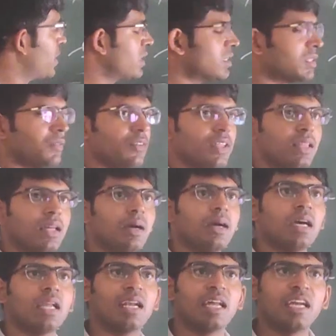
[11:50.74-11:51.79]
means when the
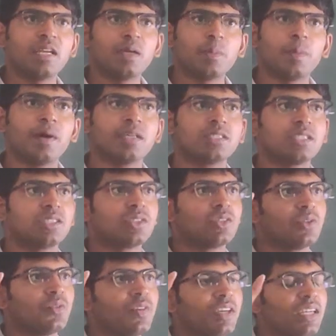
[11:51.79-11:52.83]
light passes
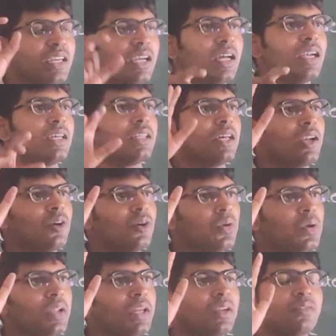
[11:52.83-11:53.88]
through vertically, then
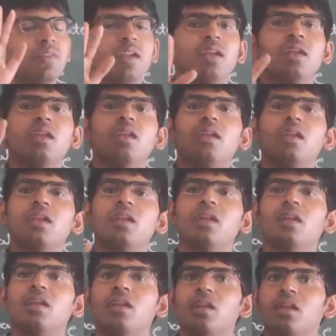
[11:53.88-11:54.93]
only it will
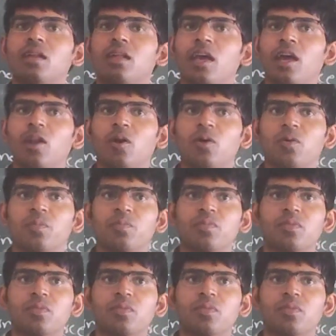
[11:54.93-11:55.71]
allow.